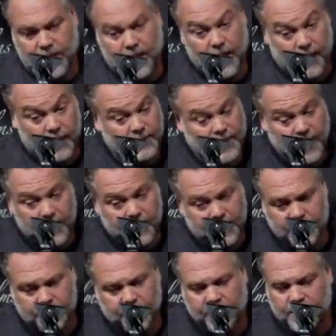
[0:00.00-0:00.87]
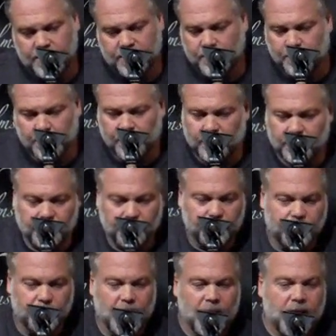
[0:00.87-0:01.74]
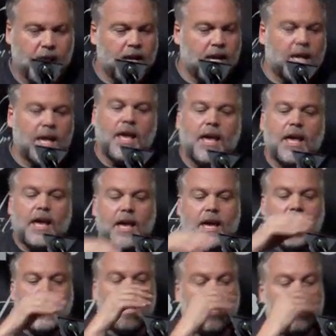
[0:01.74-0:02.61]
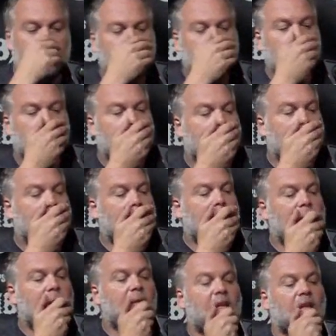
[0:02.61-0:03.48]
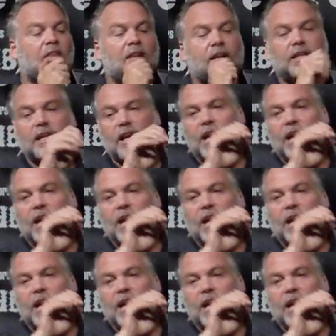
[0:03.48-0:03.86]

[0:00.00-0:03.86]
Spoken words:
I'll tell you, it's very simple. Is the thing